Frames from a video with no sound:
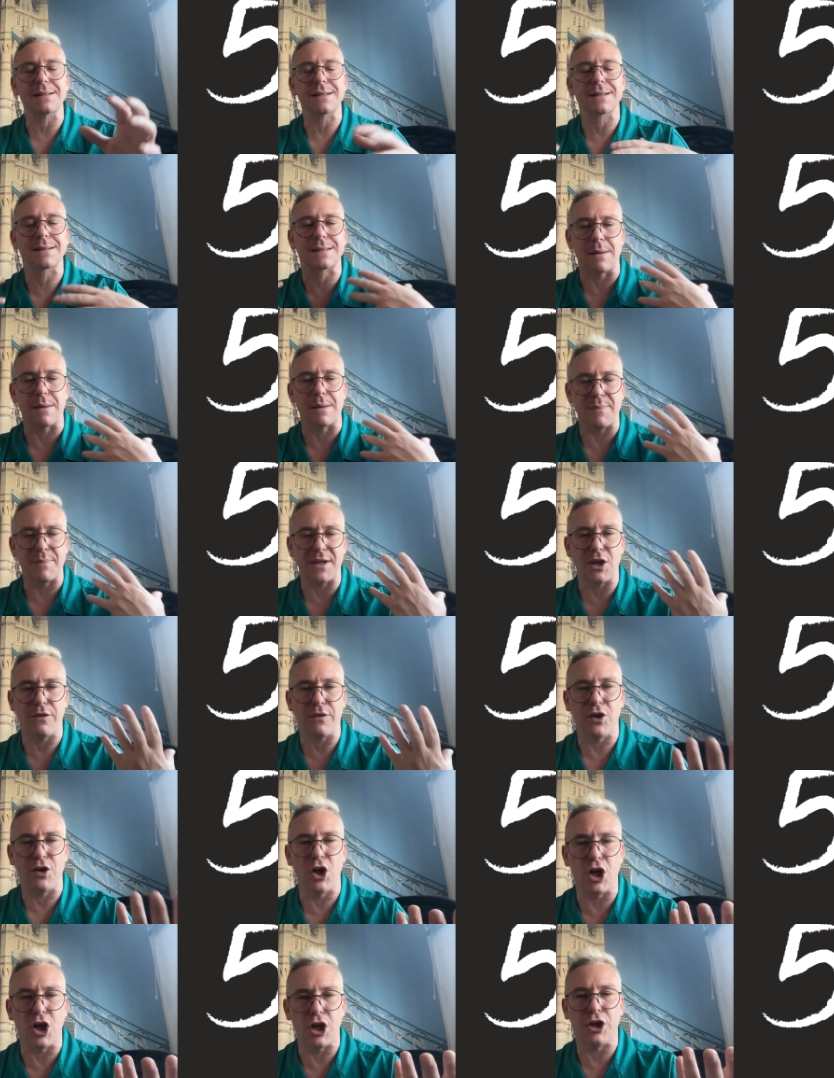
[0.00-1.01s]
something you've
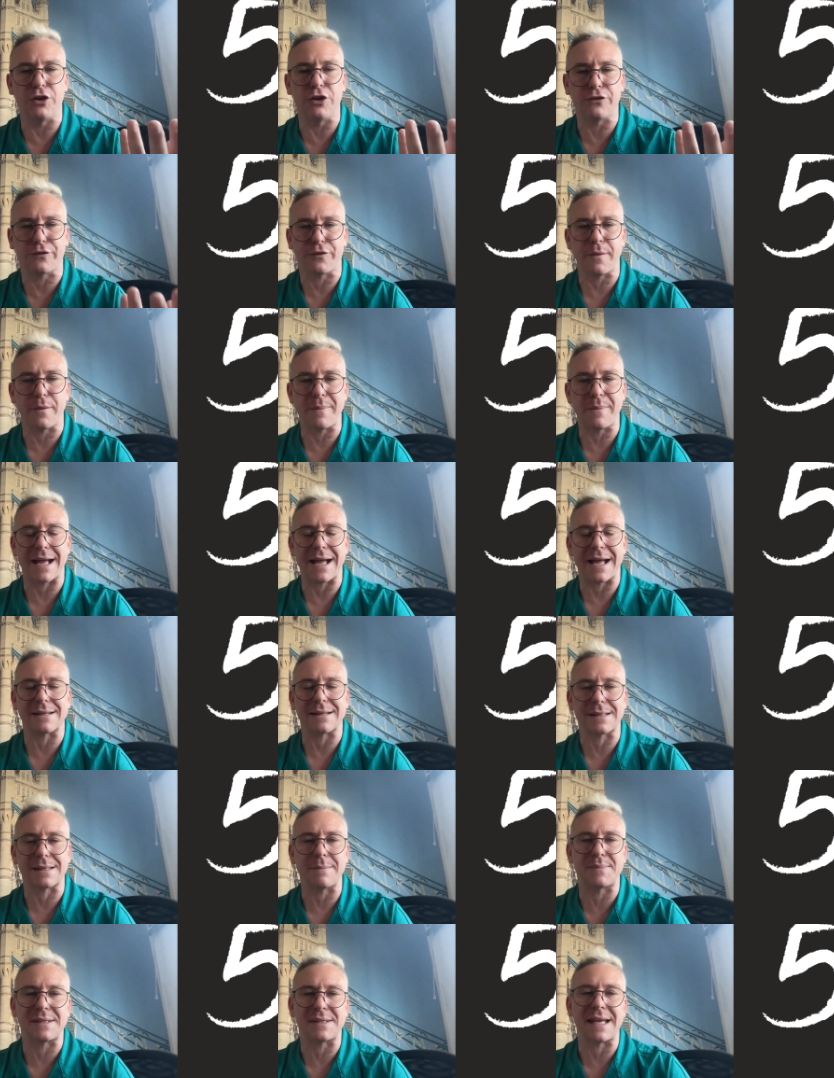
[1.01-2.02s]
learned from that
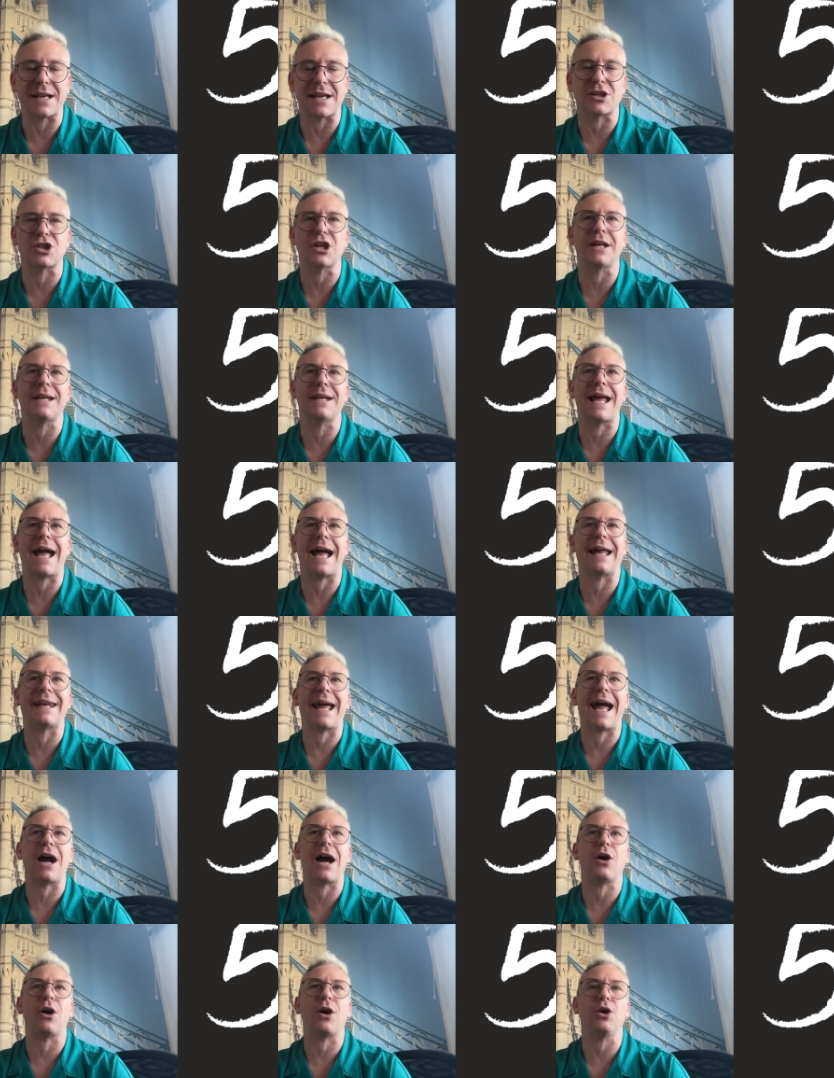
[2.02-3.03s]
subsection and
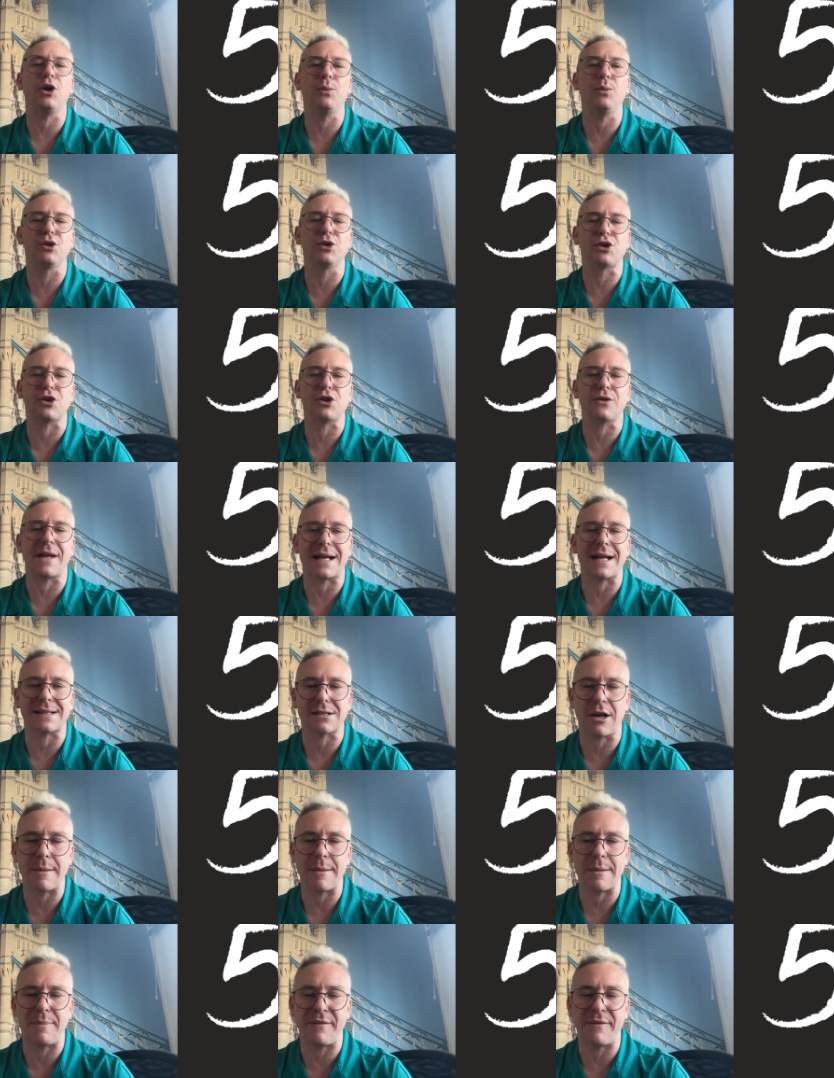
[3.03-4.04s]
how you will do that
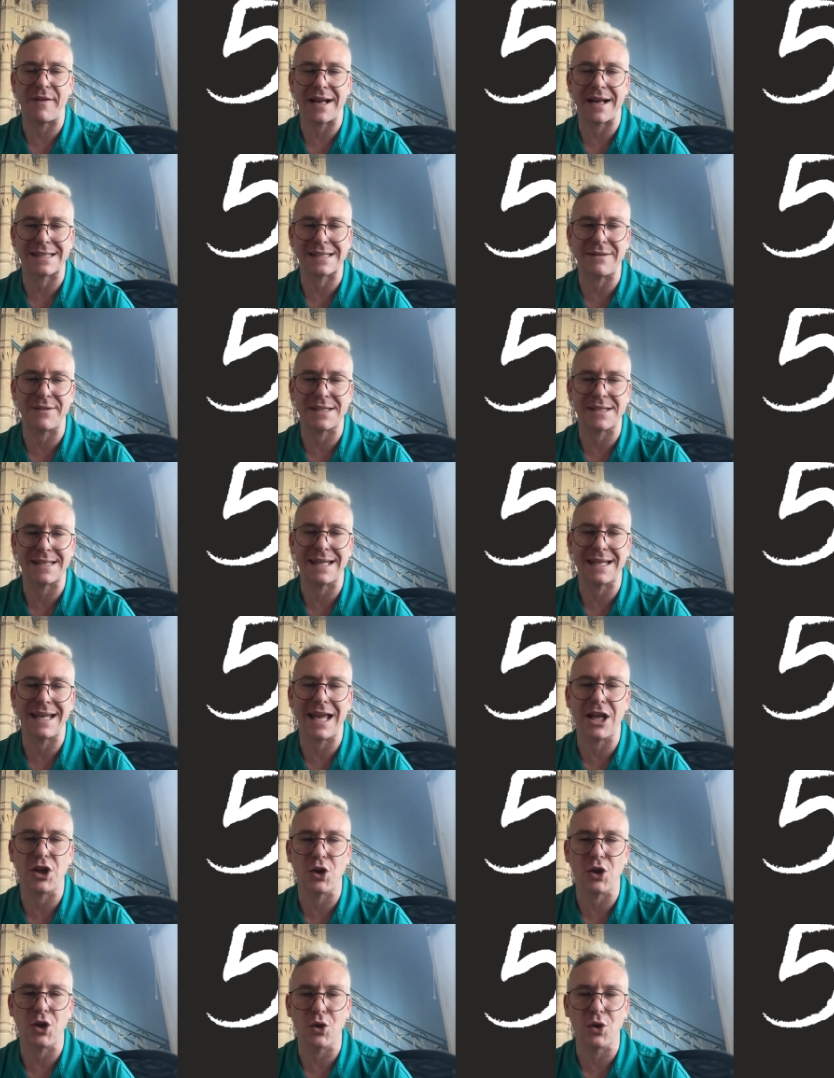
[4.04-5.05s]
type of activity
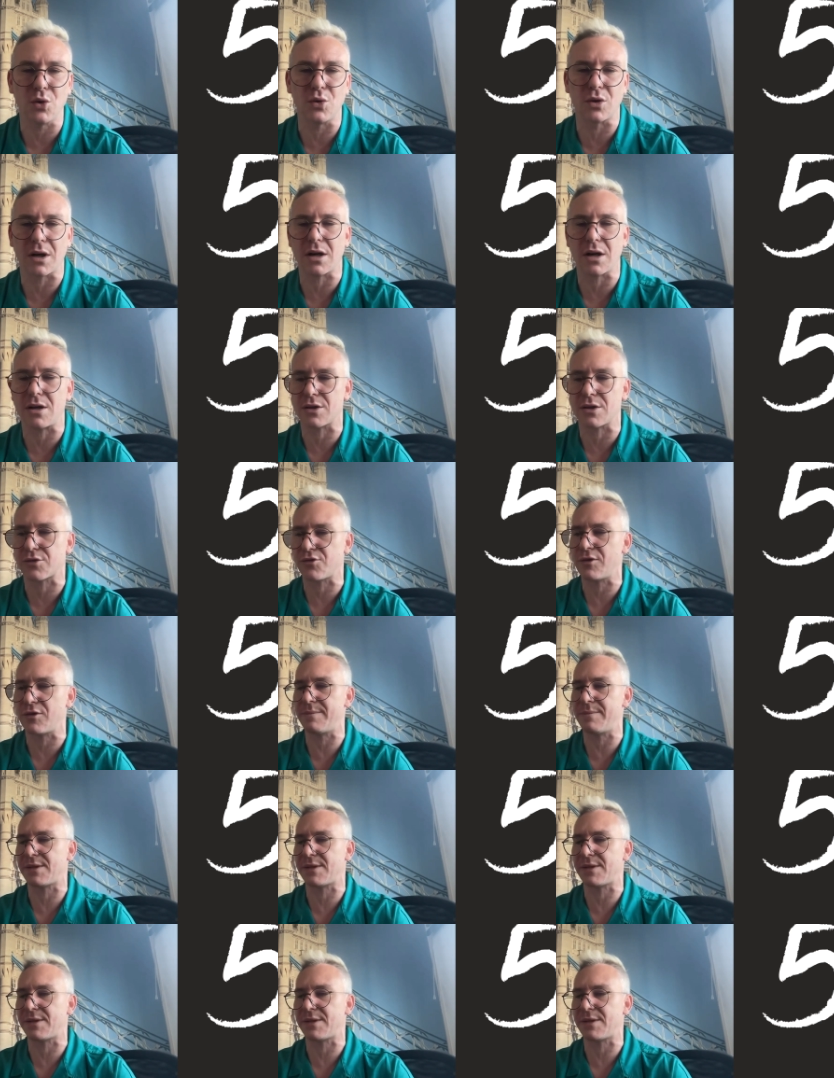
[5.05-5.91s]
in your classroom.